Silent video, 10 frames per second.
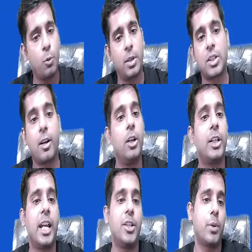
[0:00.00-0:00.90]
much
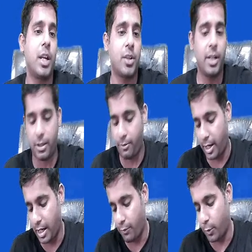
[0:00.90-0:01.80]
quality education at a
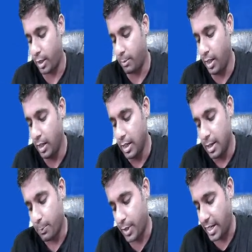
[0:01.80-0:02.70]
very affordable
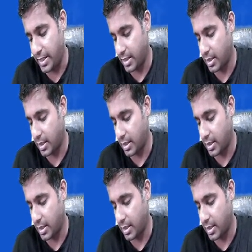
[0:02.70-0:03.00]
price.